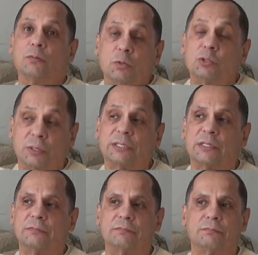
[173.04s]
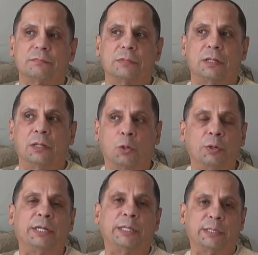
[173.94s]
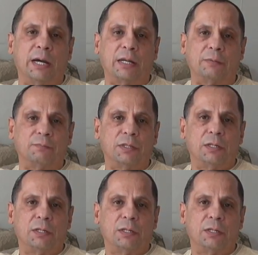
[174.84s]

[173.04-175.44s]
which was Luis Quintana.